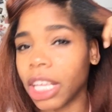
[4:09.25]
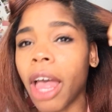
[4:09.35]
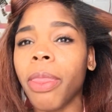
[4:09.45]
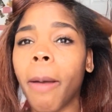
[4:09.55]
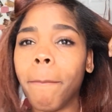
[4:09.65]

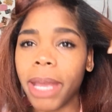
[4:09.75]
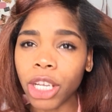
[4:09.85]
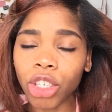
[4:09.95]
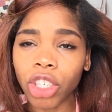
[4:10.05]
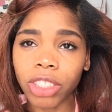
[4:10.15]
The bigger
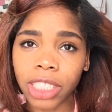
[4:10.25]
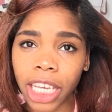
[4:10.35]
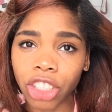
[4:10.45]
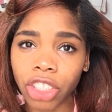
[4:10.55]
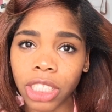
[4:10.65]
your
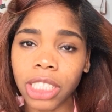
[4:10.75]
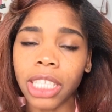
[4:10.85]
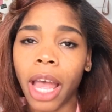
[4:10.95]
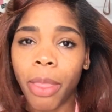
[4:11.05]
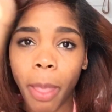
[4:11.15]
sections,
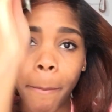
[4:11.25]
the